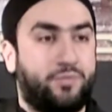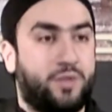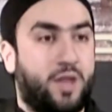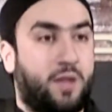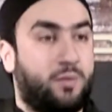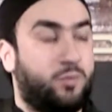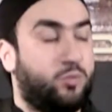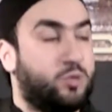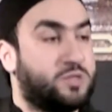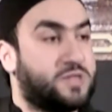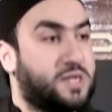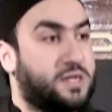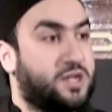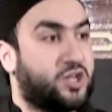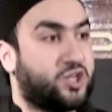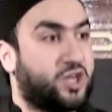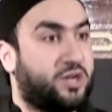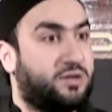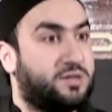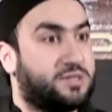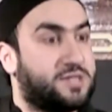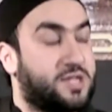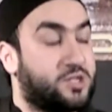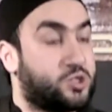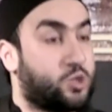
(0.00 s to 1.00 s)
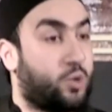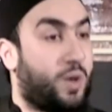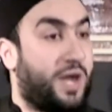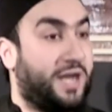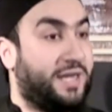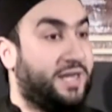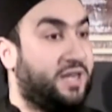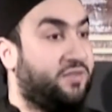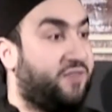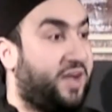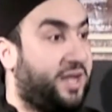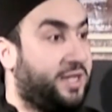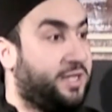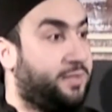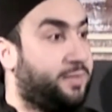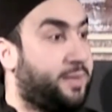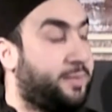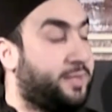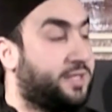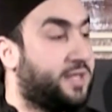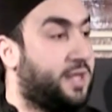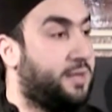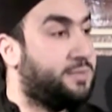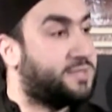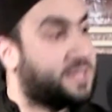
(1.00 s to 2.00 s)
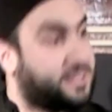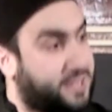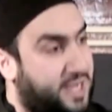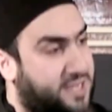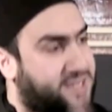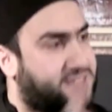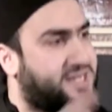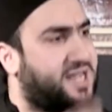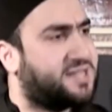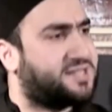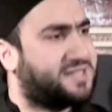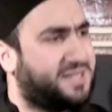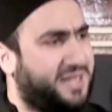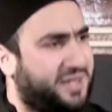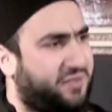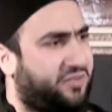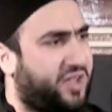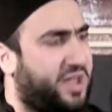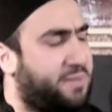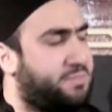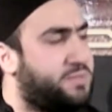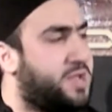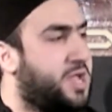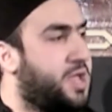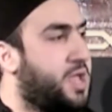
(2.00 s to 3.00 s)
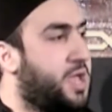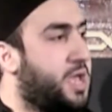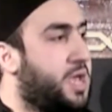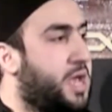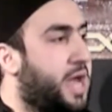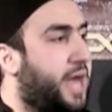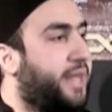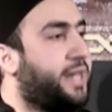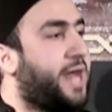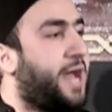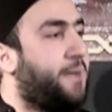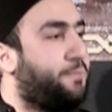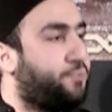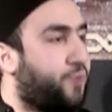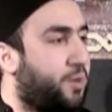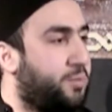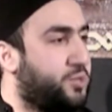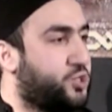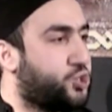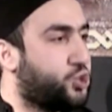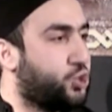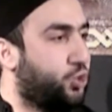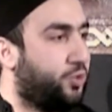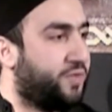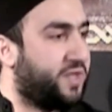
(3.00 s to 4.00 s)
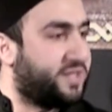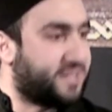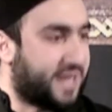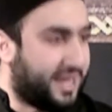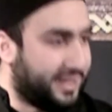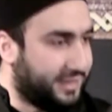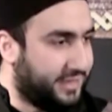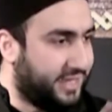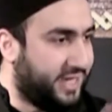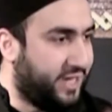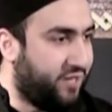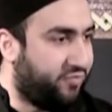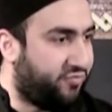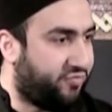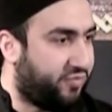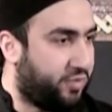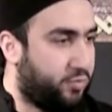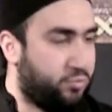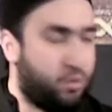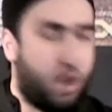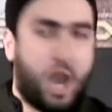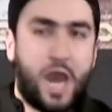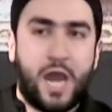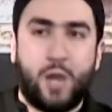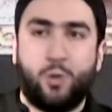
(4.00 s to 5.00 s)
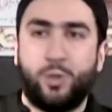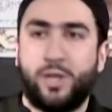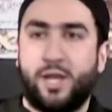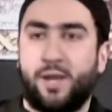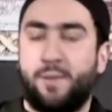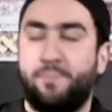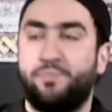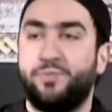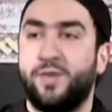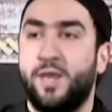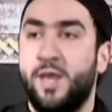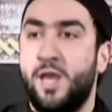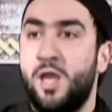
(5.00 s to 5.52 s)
Abu Musa al-Ash'ari said, so I leave Ali ibn Abi Talib? He said, yes, yes, leave him. And I promise you that I'll leave Muawiyah.